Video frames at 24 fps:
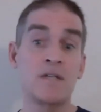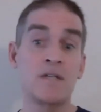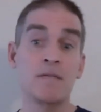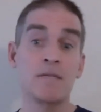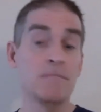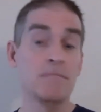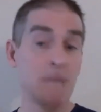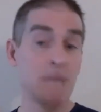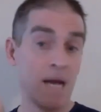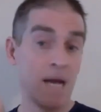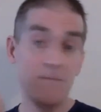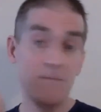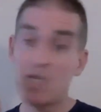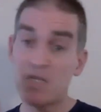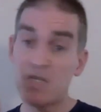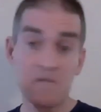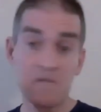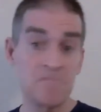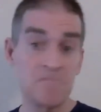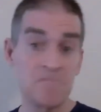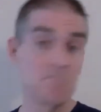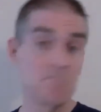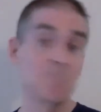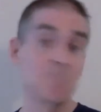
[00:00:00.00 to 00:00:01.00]
I'm
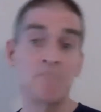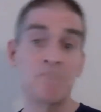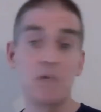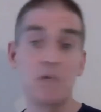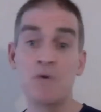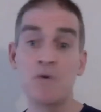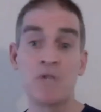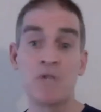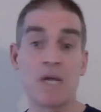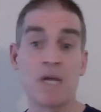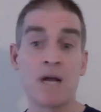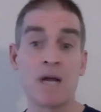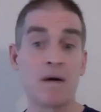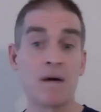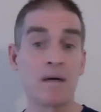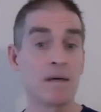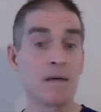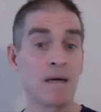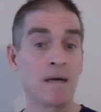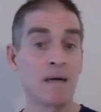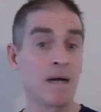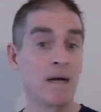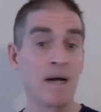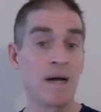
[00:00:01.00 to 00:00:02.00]
just using her.
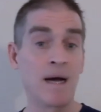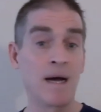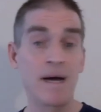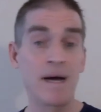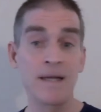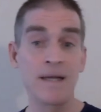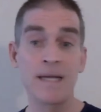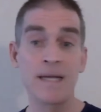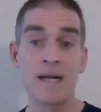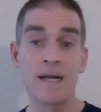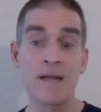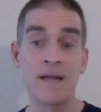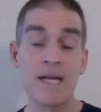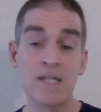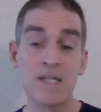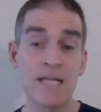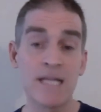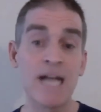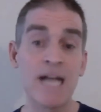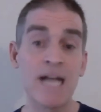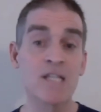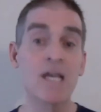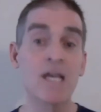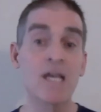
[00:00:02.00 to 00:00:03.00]

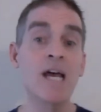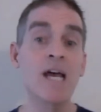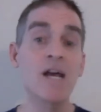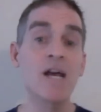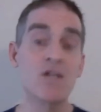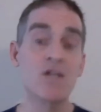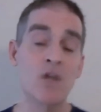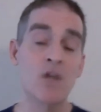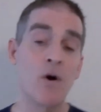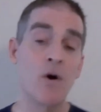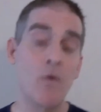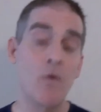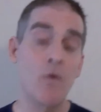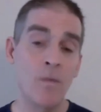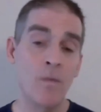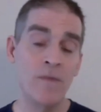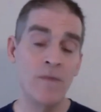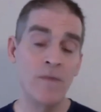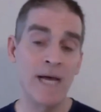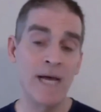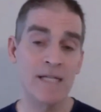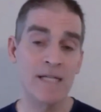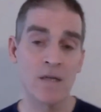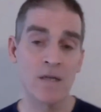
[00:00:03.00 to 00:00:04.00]

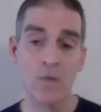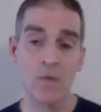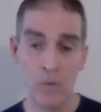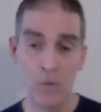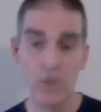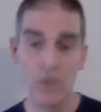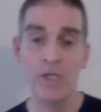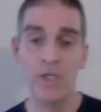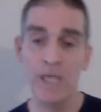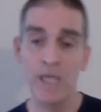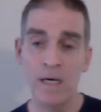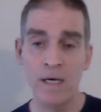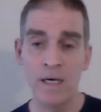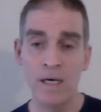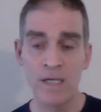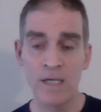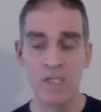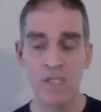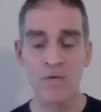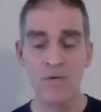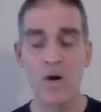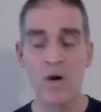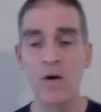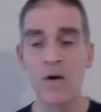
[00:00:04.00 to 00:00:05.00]
That's a really a
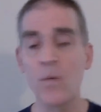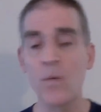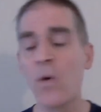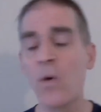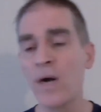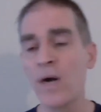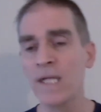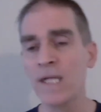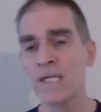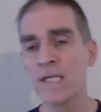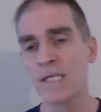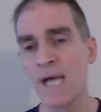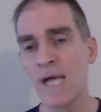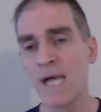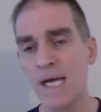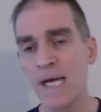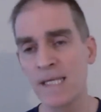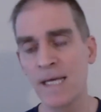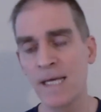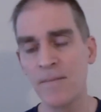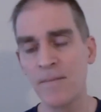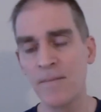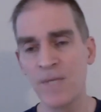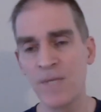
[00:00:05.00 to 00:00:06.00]
strong warning
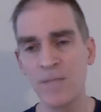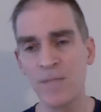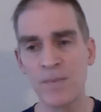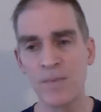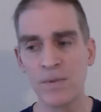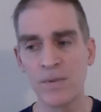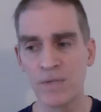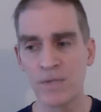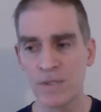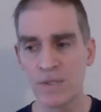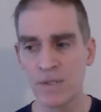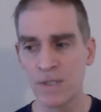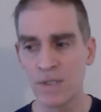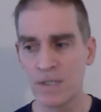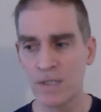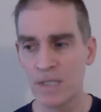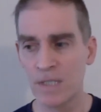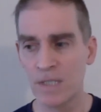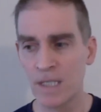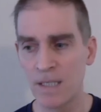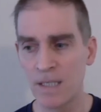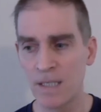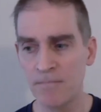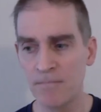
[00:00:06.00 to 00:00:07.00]
sign that people should,
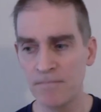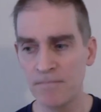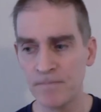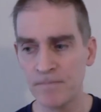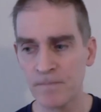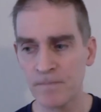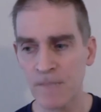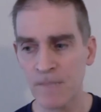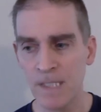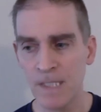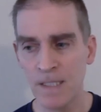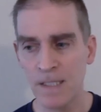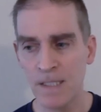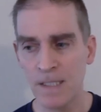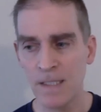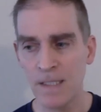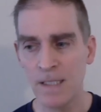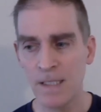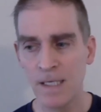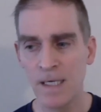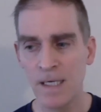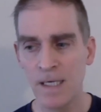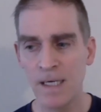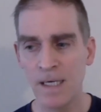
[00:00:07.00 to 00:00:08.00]

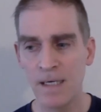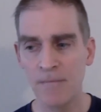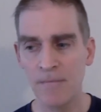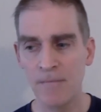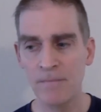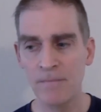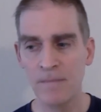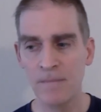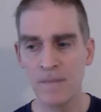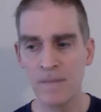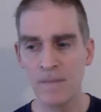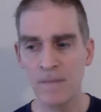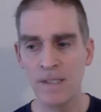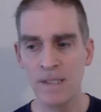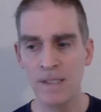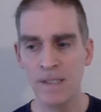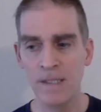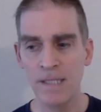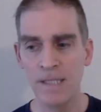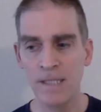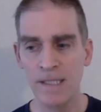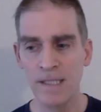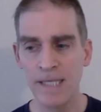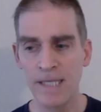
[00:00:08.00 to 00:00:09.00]

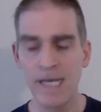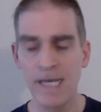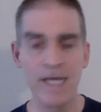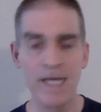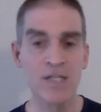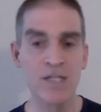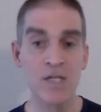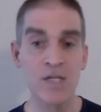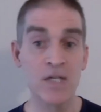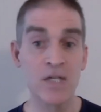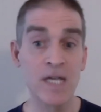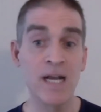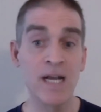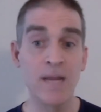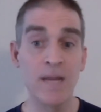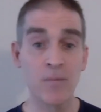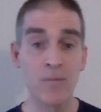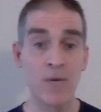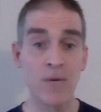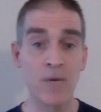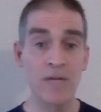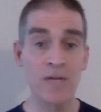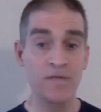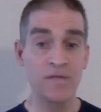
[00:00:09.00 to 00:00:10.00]
that should send
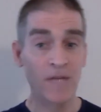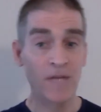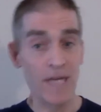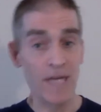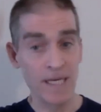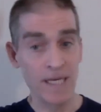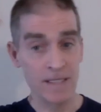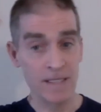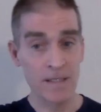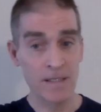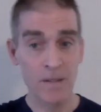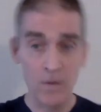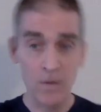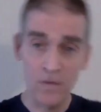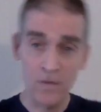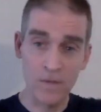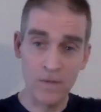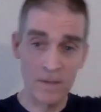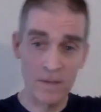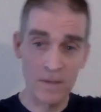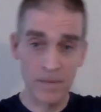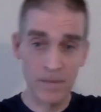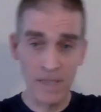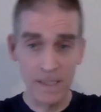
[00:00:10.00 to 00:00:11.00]
up red flags all
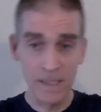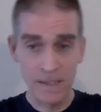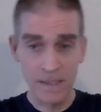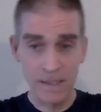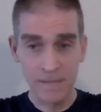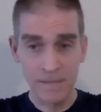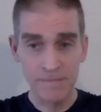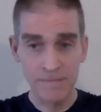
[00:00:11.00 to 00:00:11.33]
over the place.